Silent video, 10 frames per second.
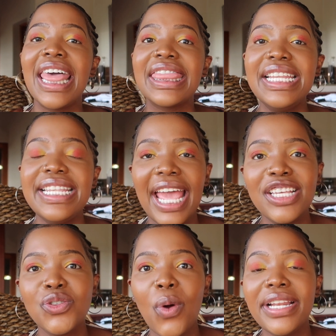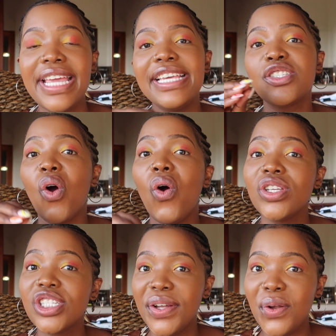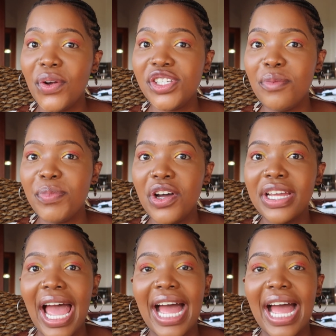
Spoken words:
The next one is also an audiobook,